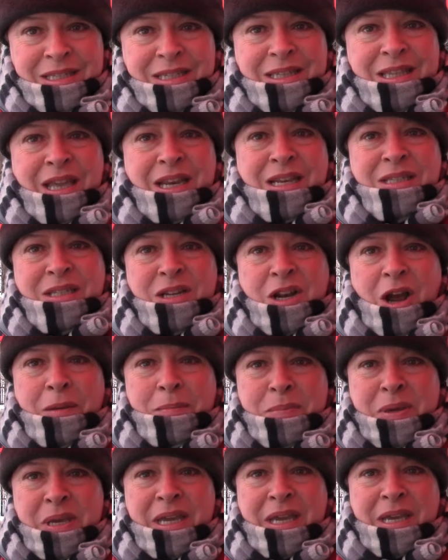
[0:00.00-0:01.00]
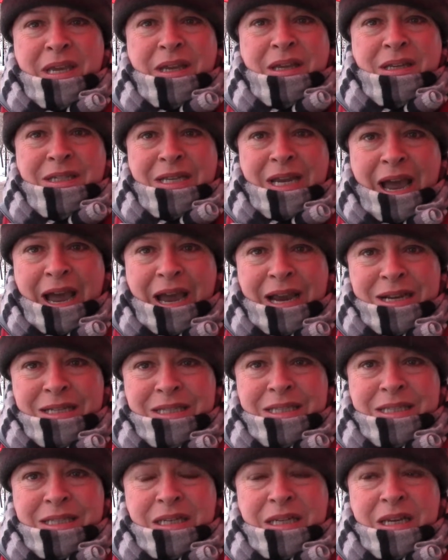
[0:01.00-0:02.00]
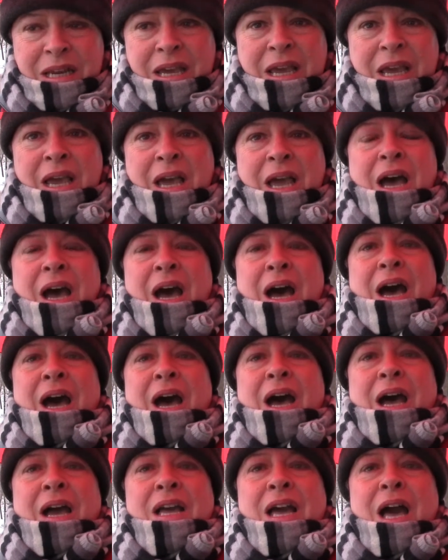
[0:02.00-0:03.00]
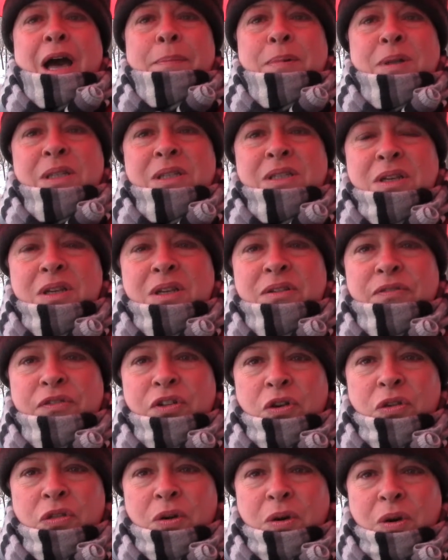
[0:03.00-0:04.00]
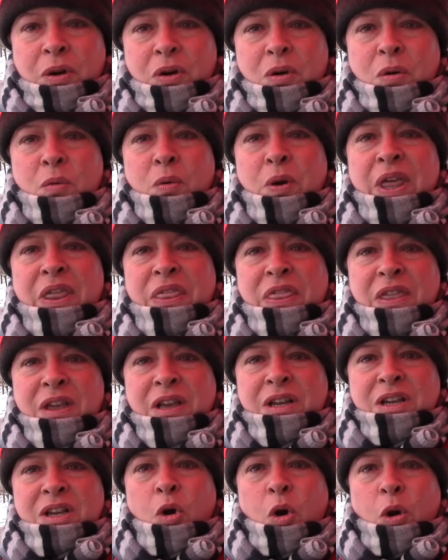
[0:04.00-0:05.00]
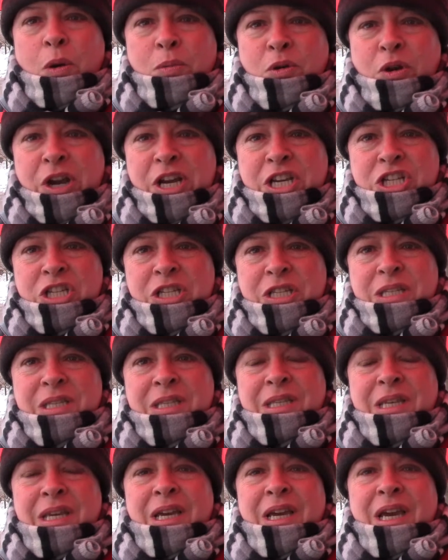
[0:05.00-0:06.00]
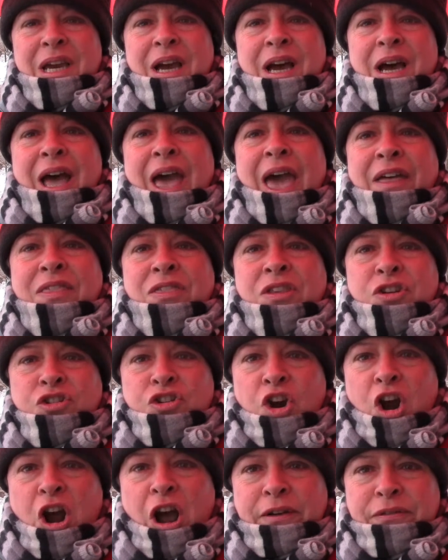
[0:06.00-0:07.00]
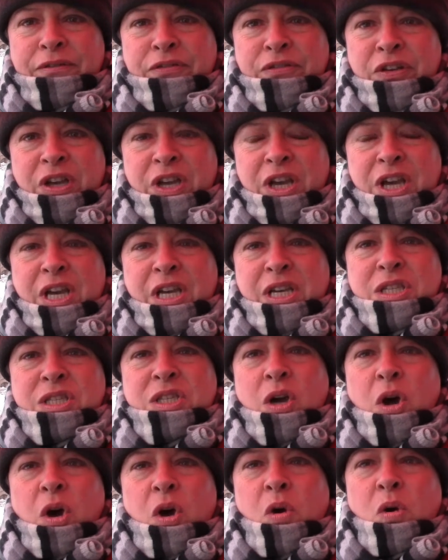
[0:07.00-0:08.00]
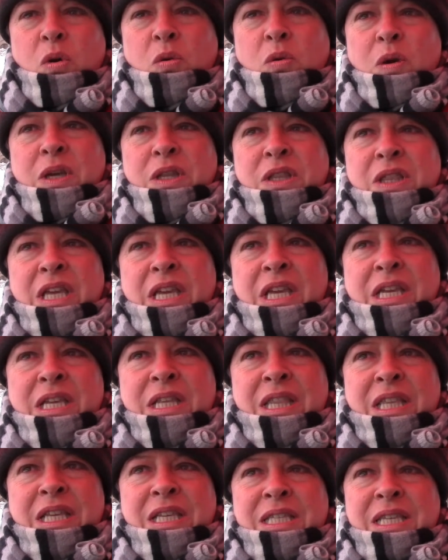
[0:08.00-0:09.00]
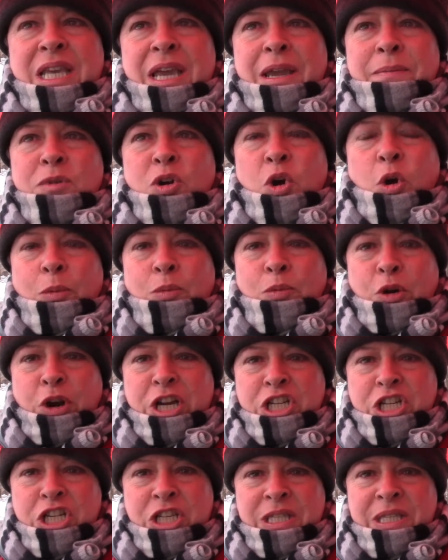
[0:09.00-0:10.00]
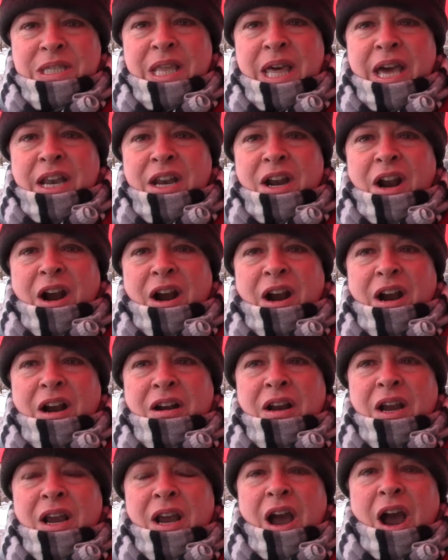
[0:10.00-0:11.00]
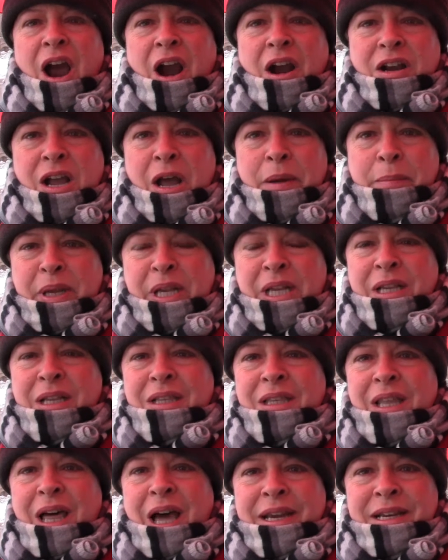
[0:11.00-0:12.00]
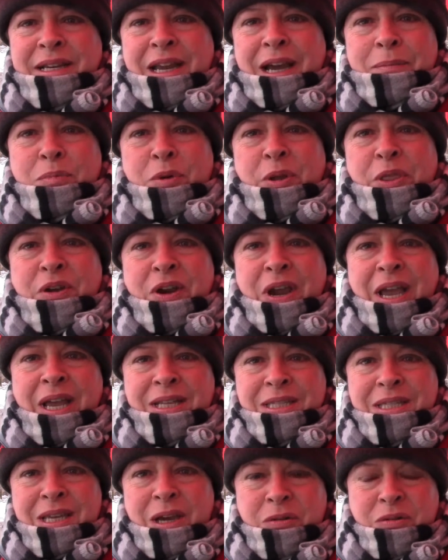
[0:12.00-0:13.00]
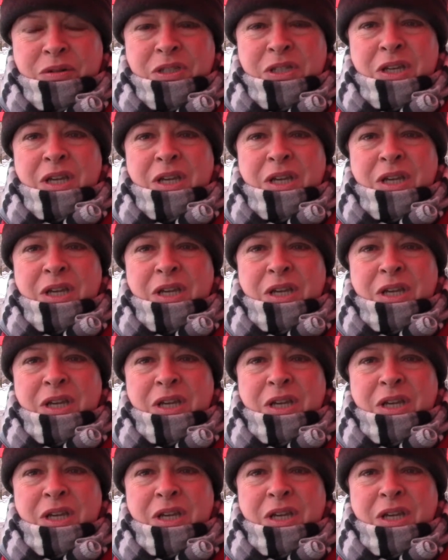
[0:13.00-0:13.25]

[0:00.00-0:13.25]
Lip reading: that is not being taxed, coupled further with corporations at the trough. So the same corporations that are coming lined up with their hands out